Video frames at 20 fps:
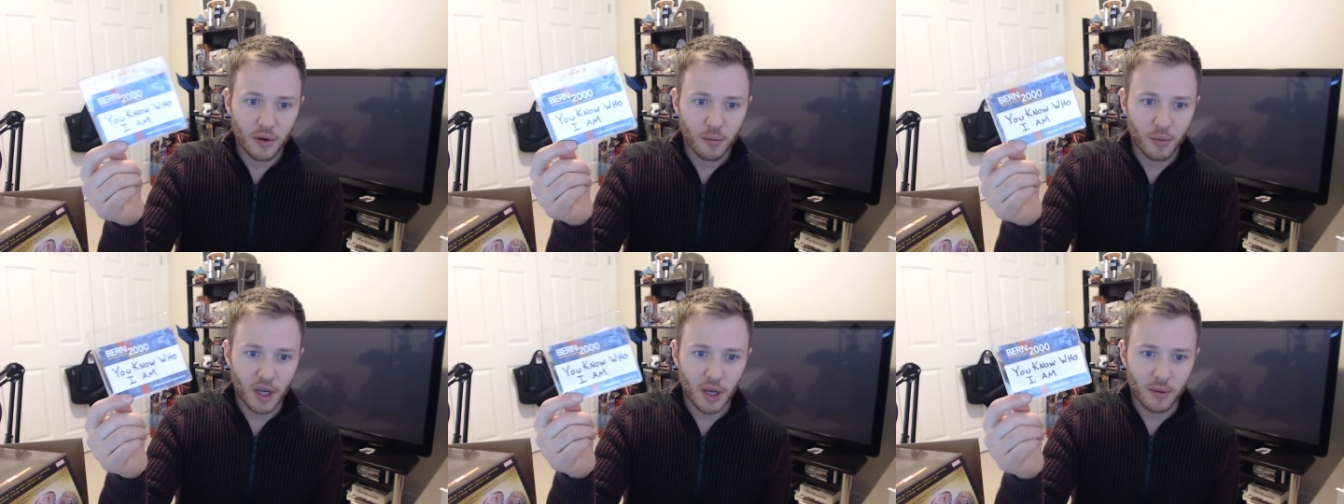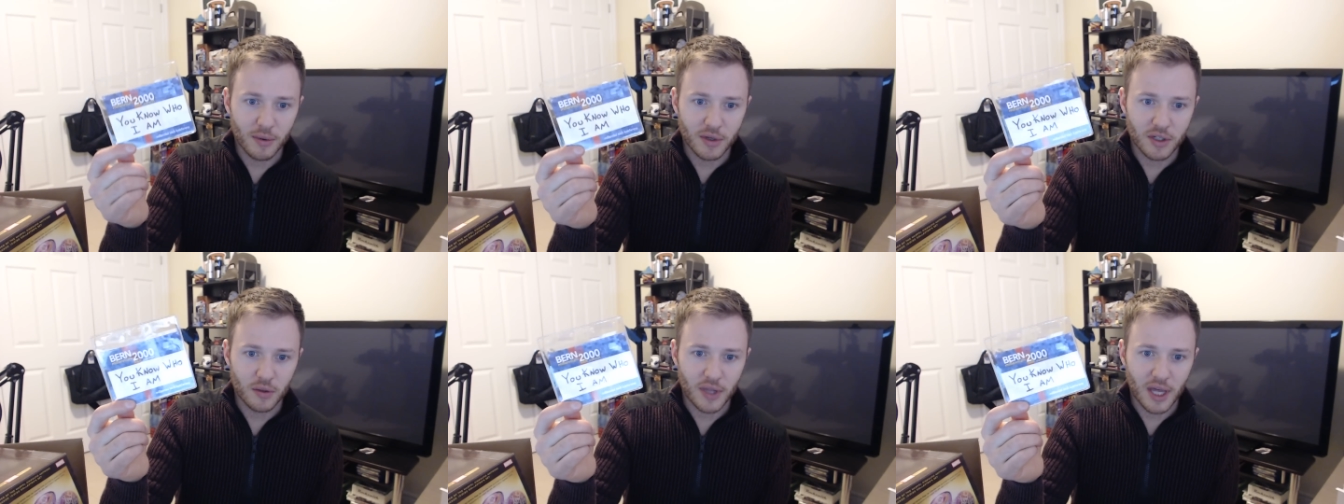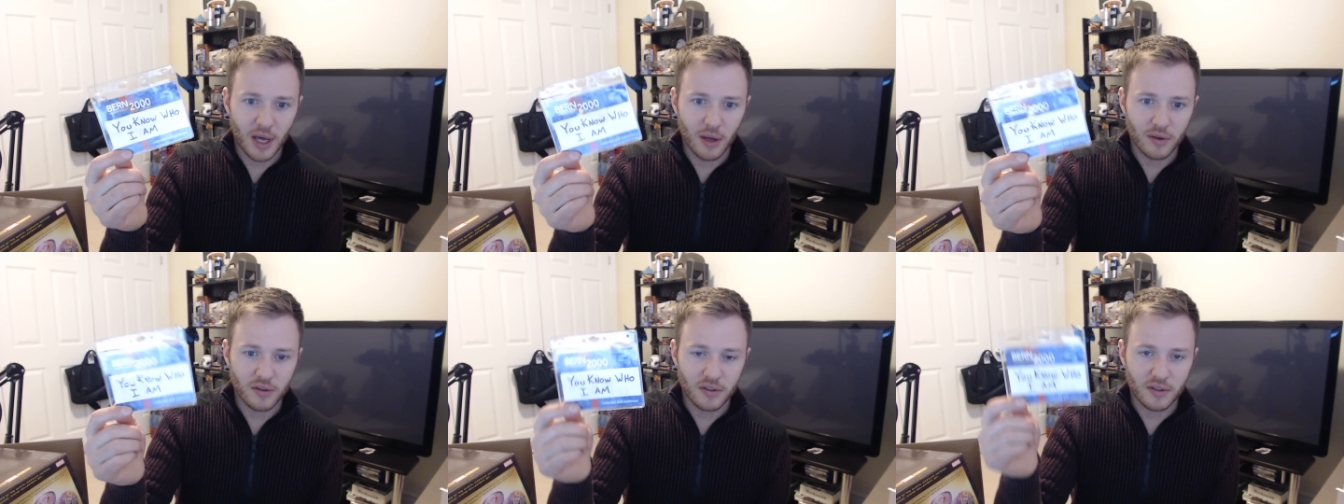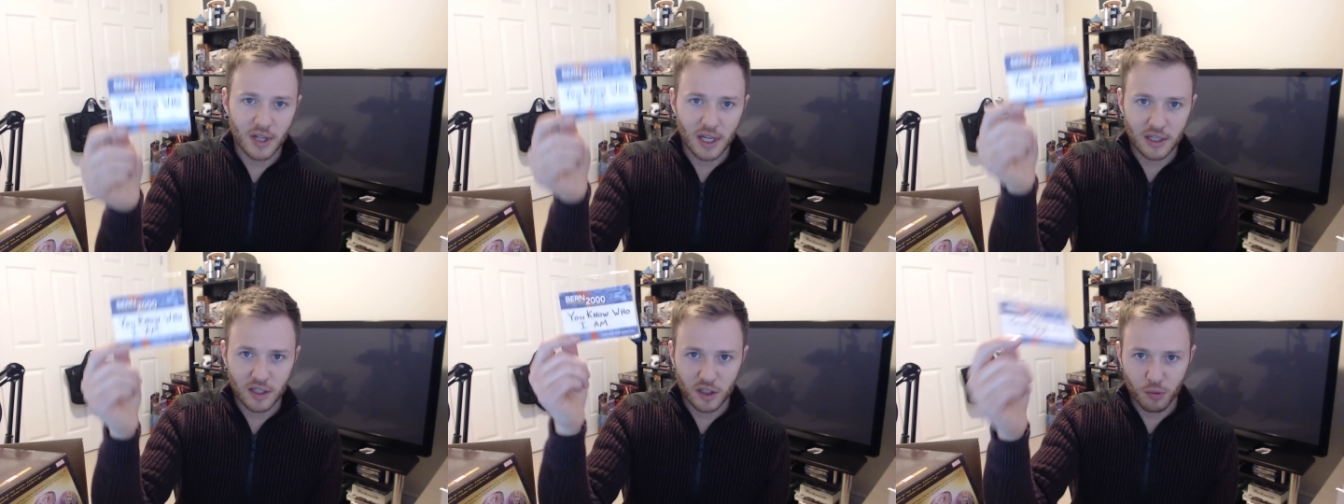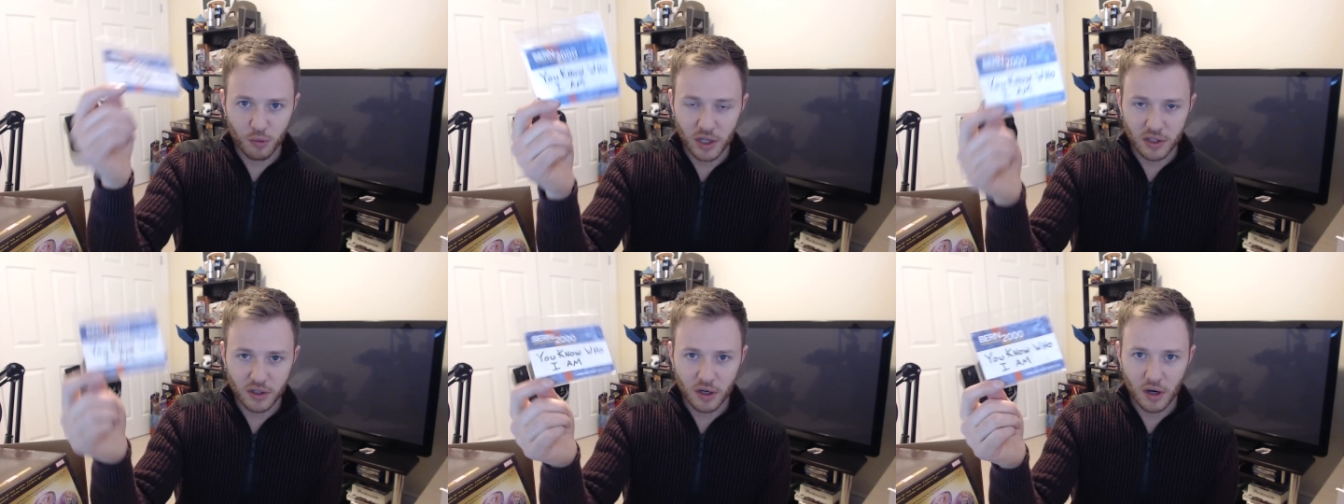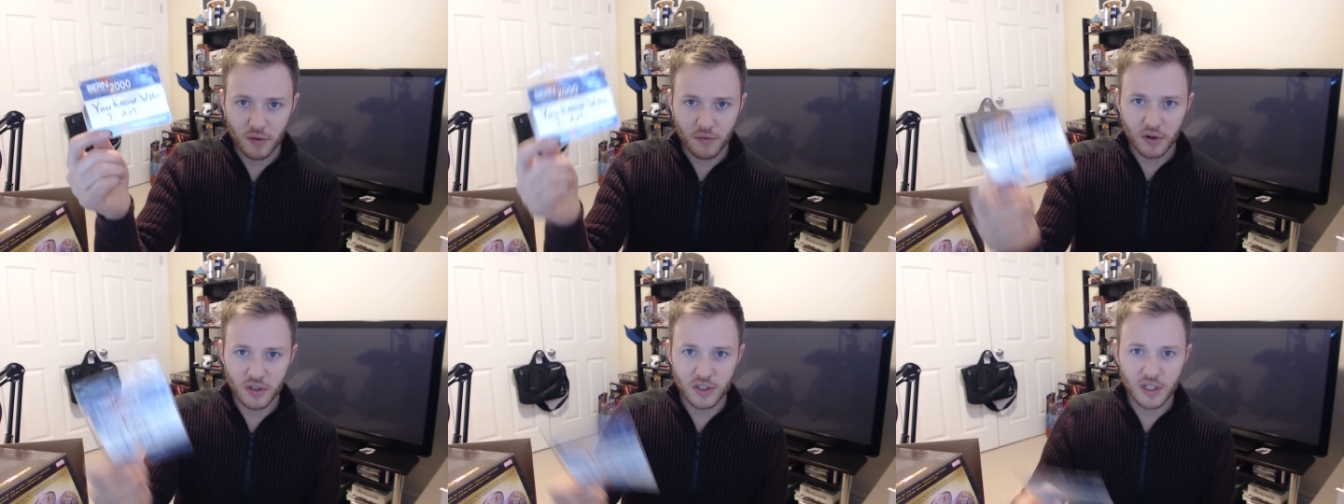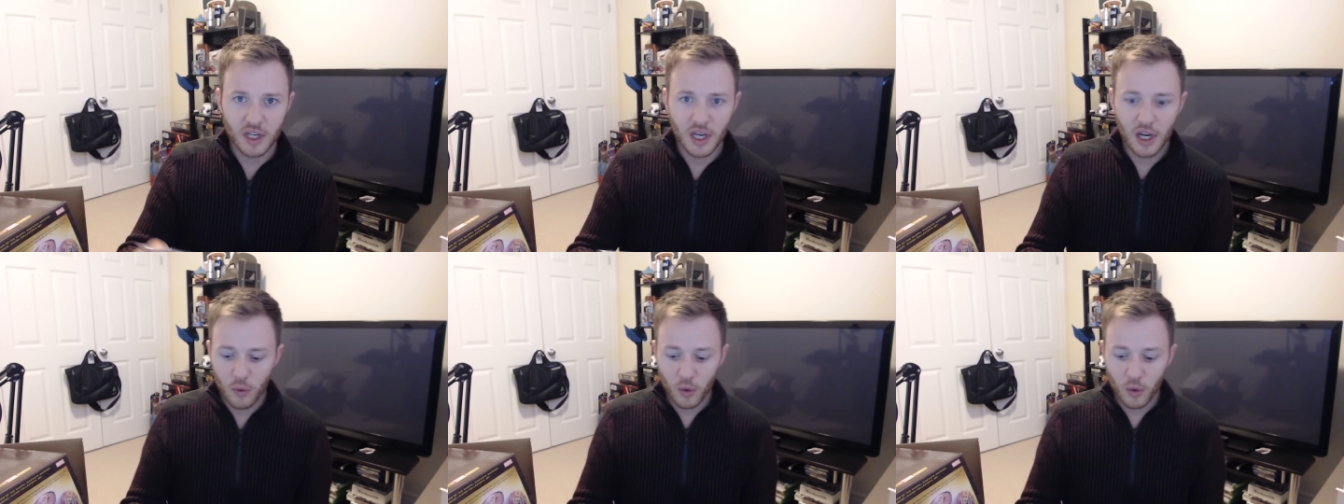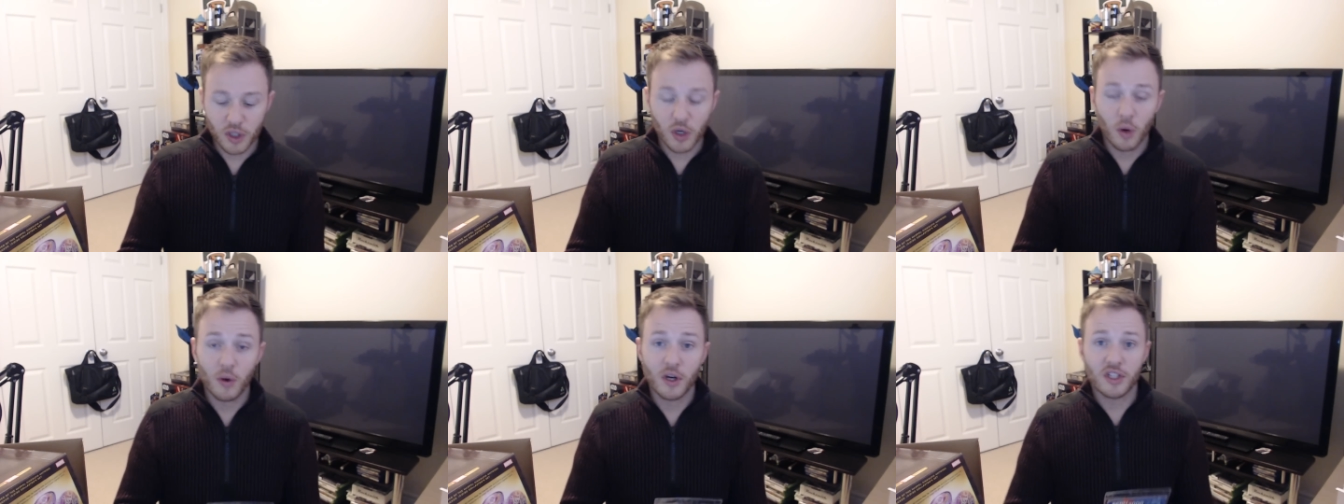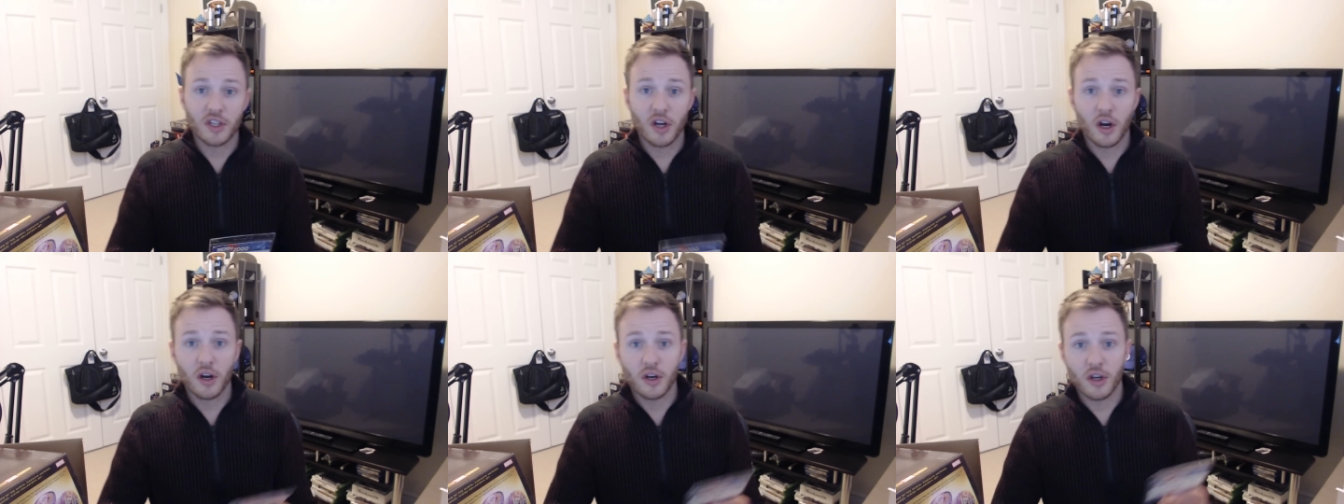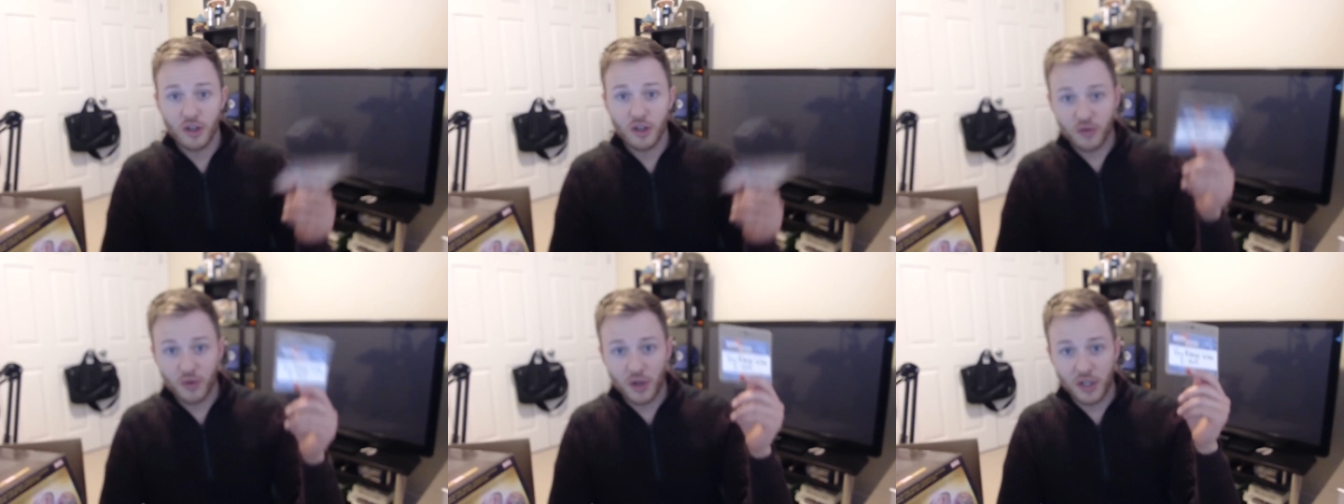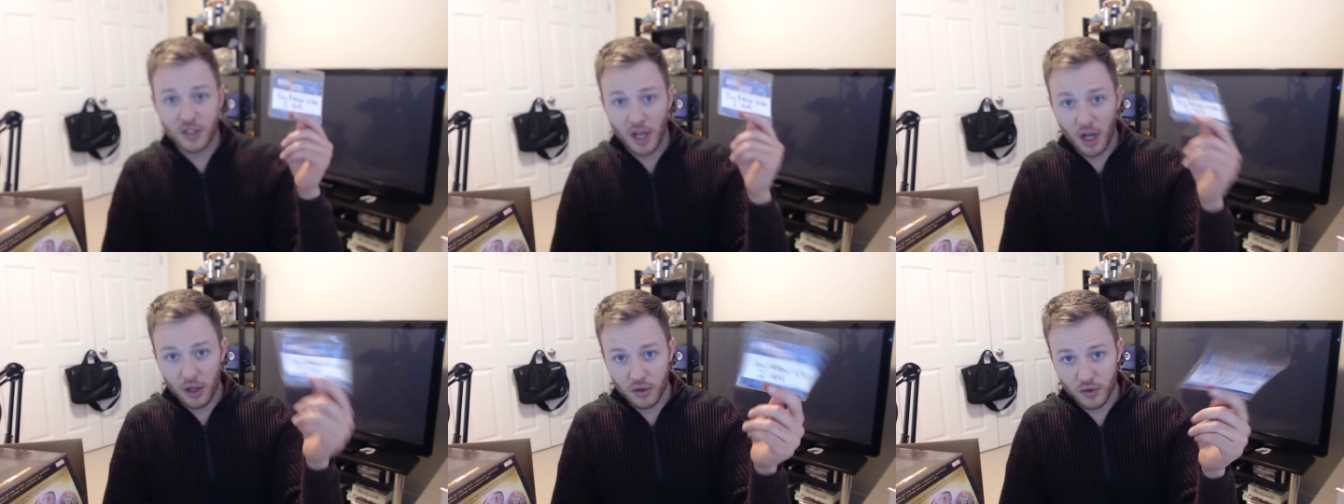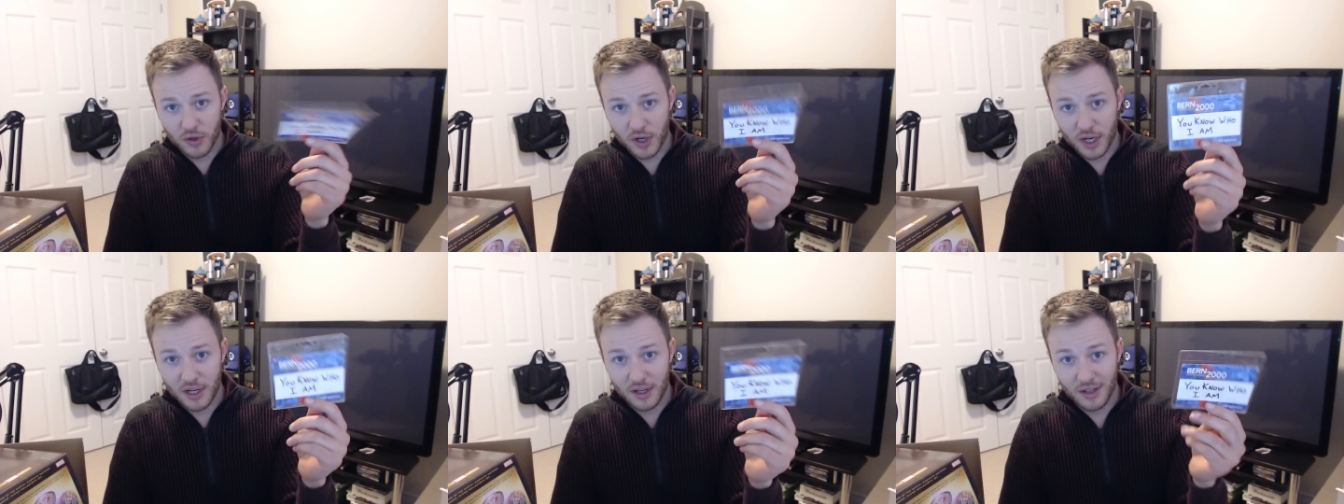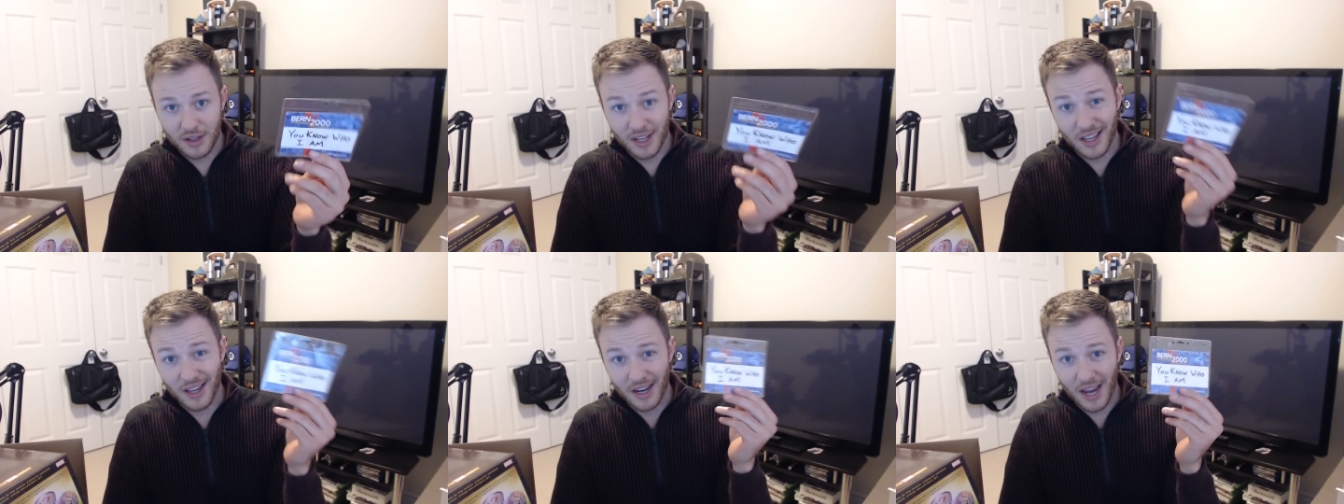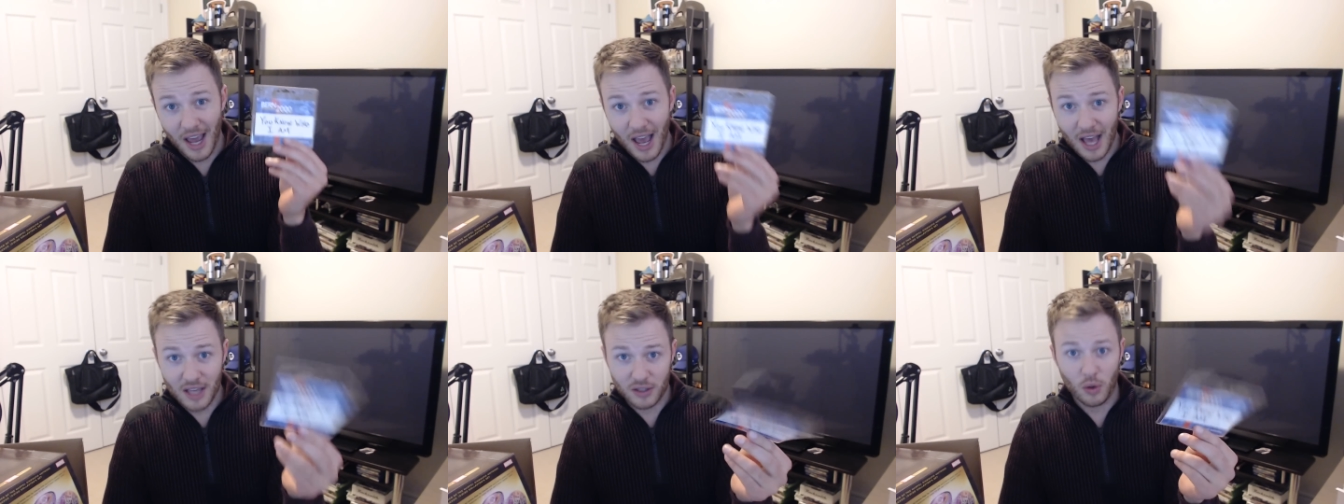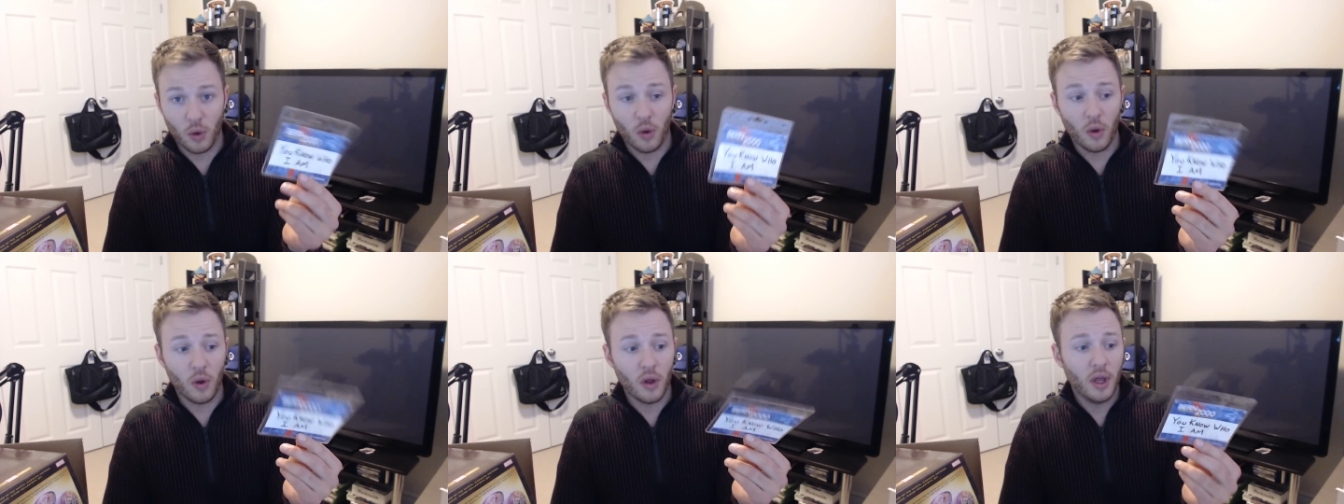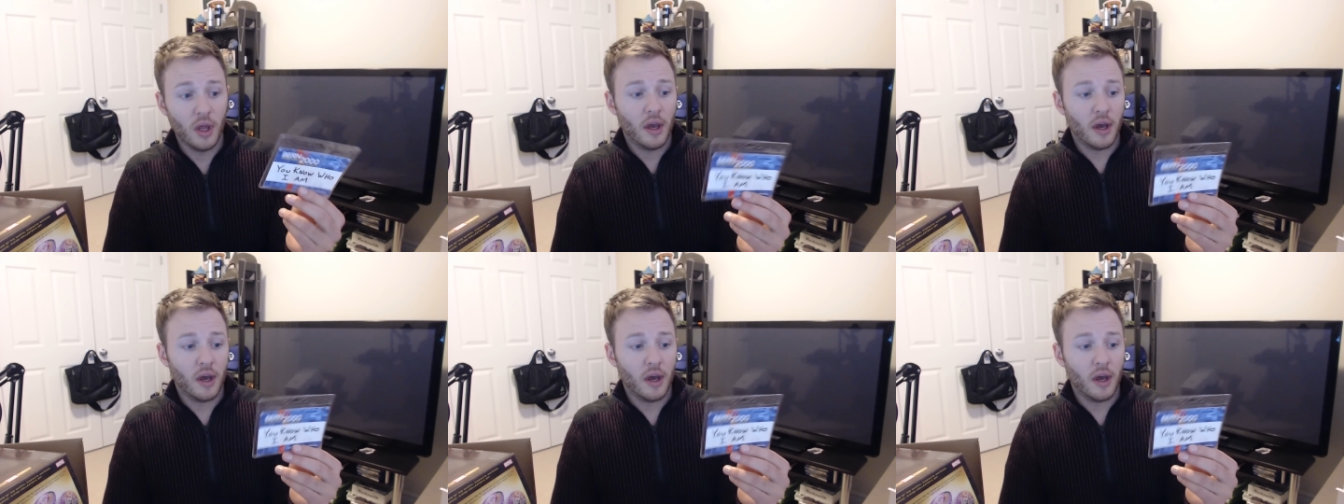becoming 2000, at this press conference where Tony Stark treats Aldrich like an asshole.